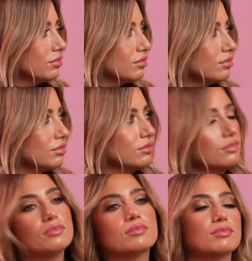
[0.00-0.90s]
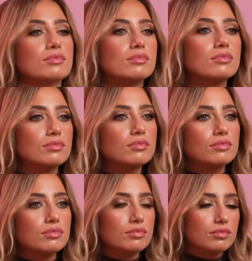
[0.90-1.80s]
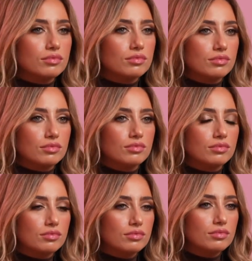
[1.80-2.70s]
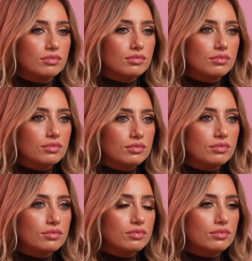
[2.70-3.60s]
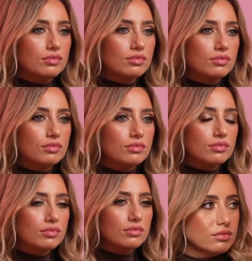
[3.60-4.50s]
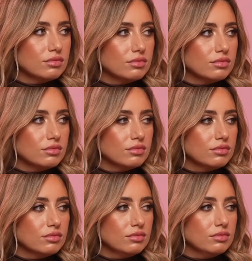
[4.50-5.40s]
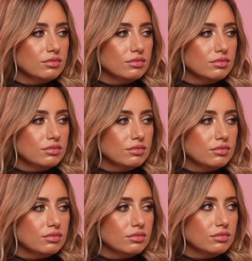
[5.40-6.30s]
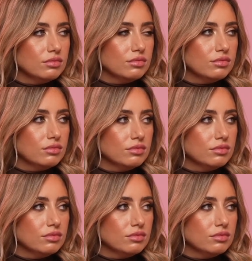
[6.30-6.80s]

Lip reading: The person shown says nothing.